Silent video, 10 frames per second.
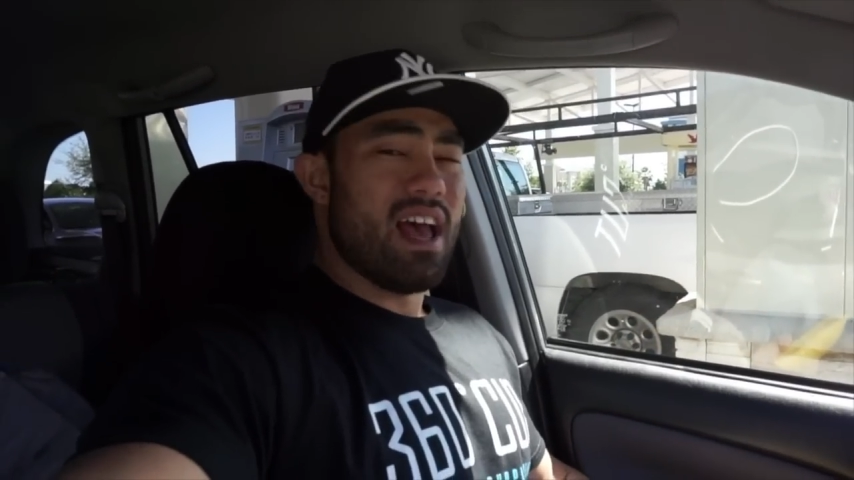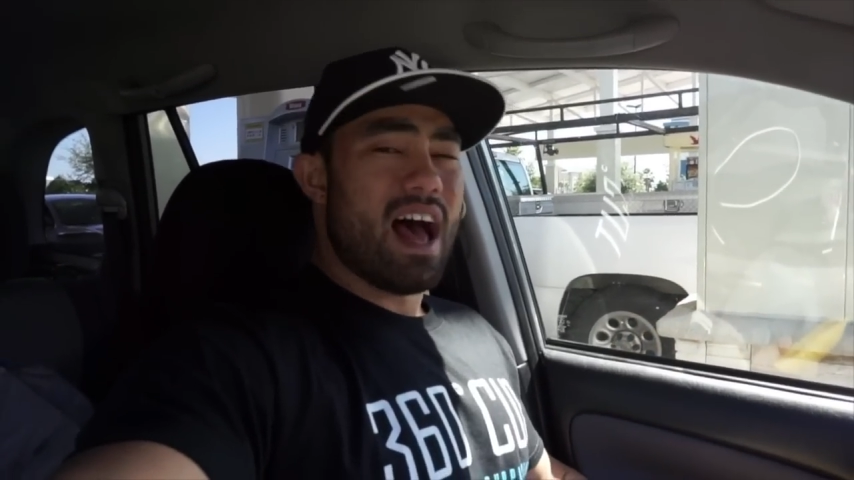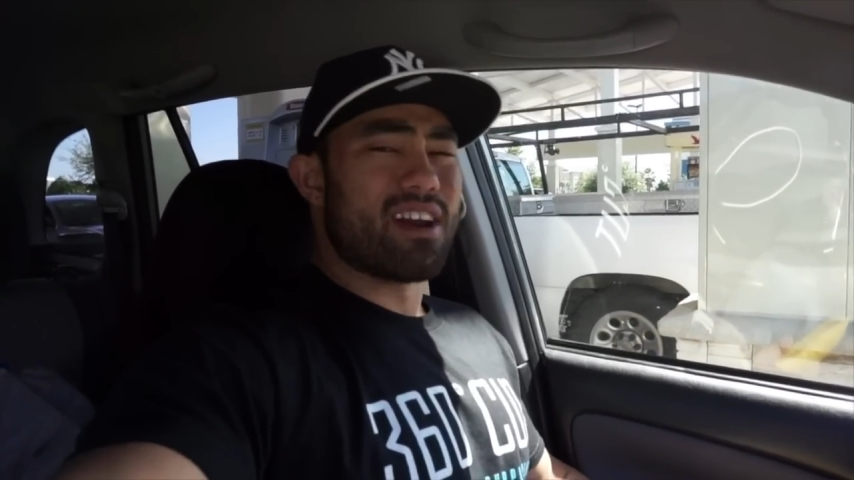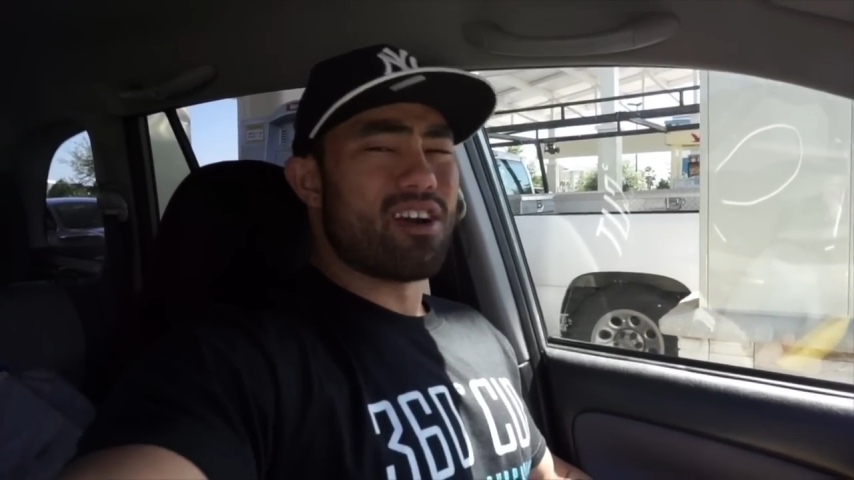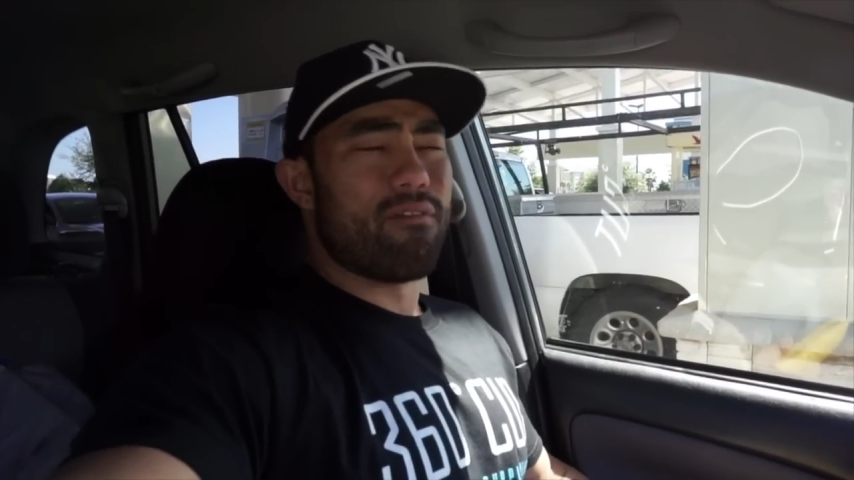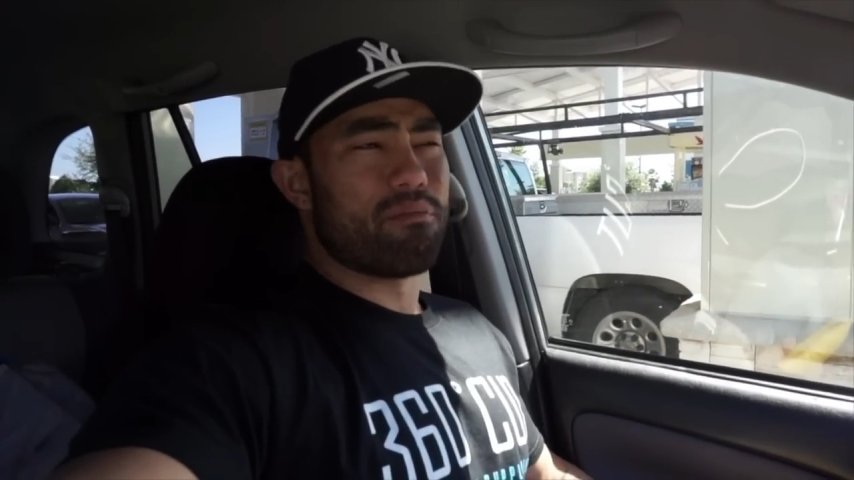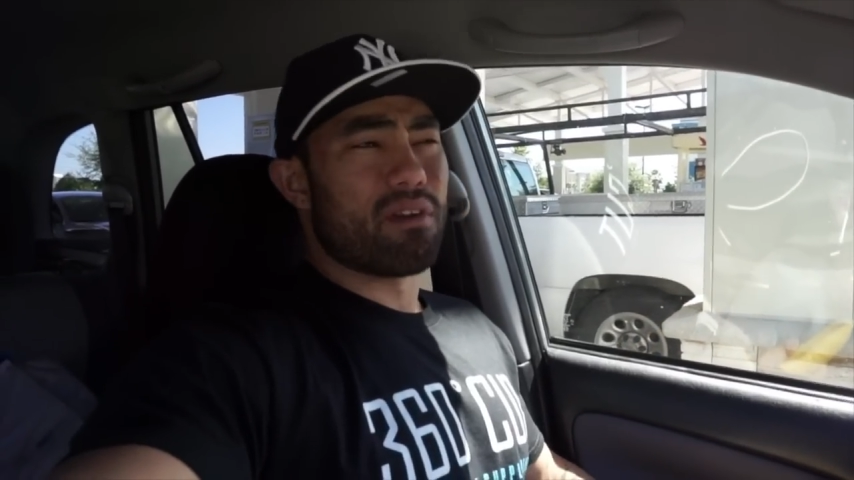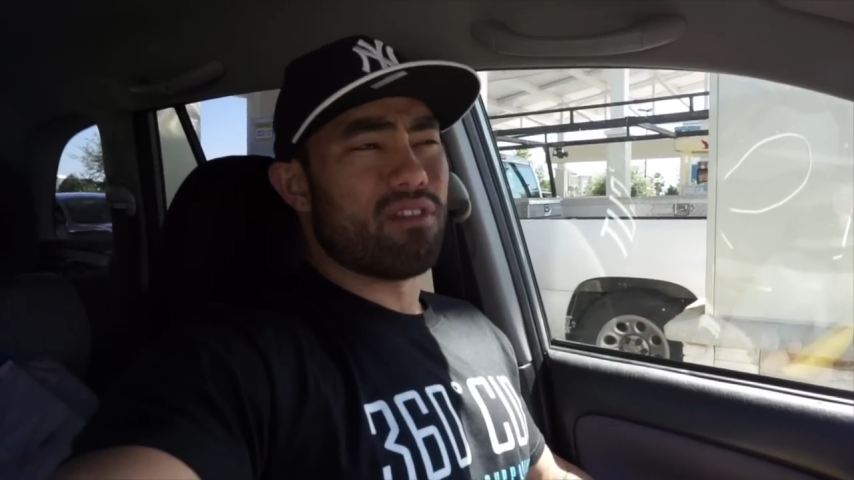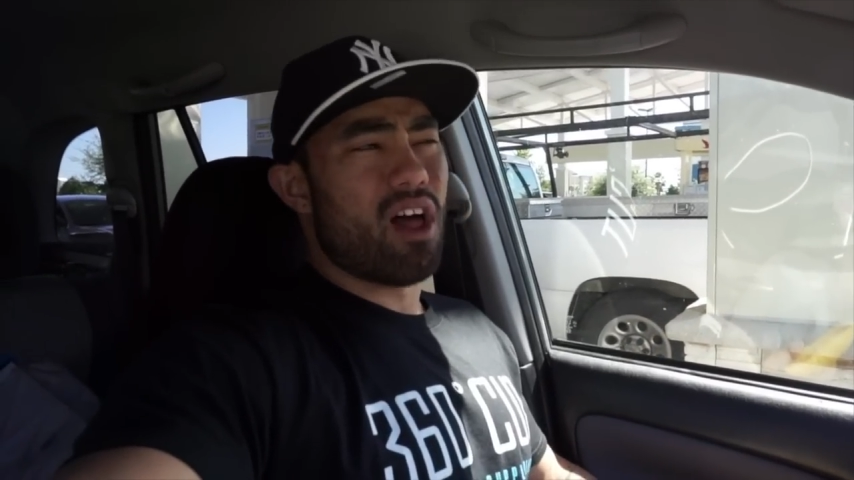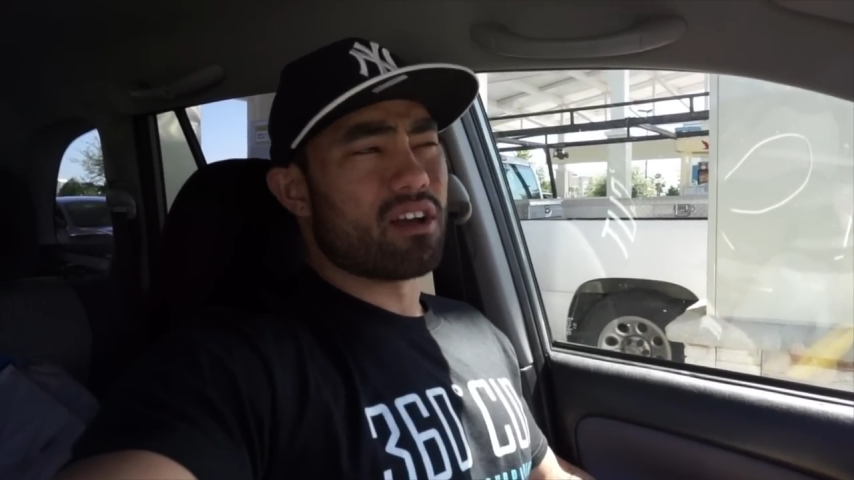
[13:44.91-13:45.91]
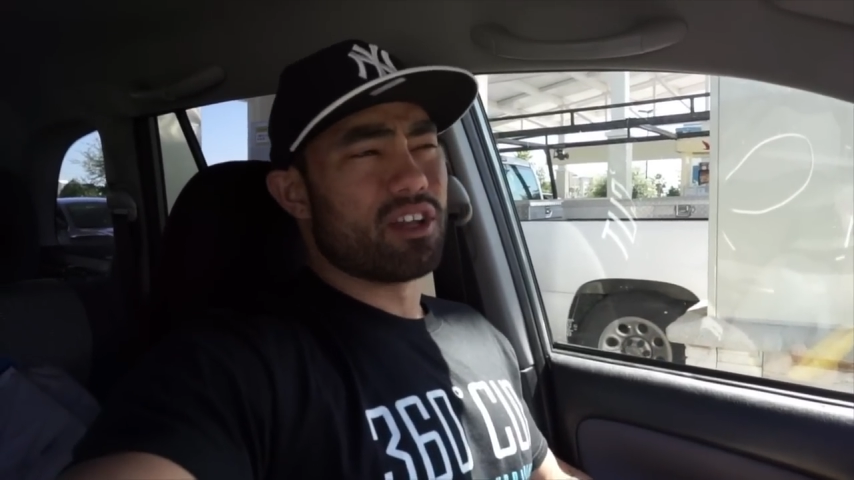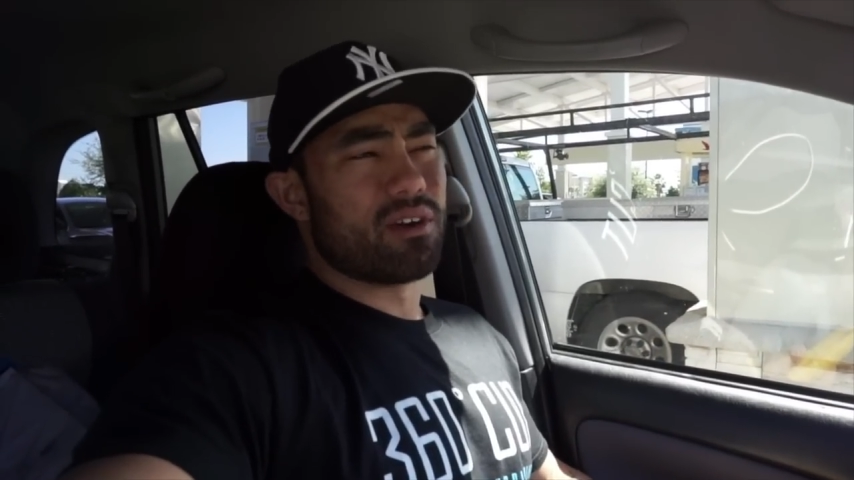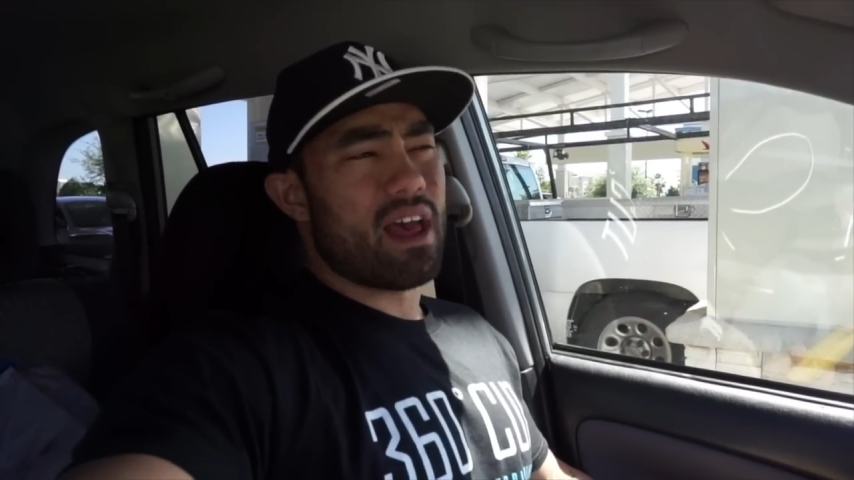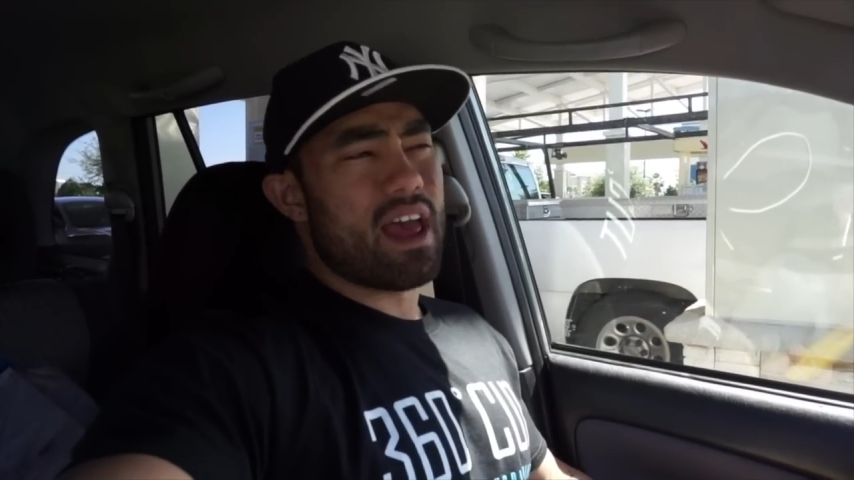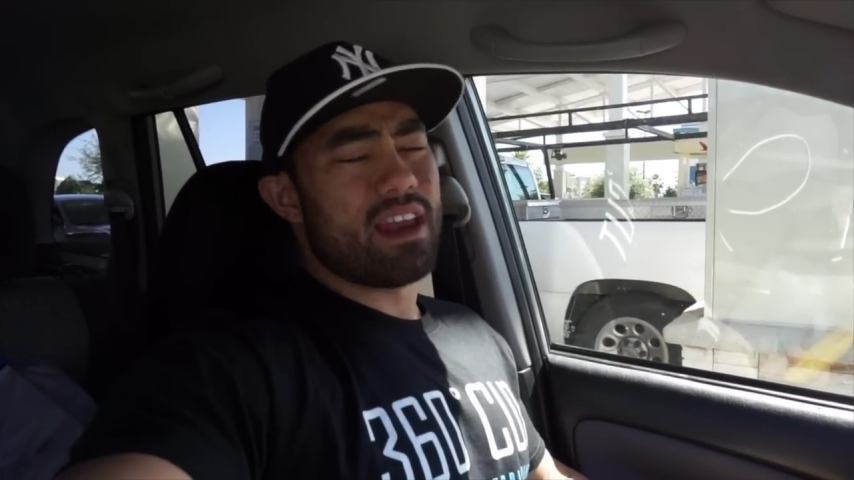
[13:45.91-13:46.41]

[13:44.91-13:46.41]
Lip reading: I don't know if I'm gonna vlog a little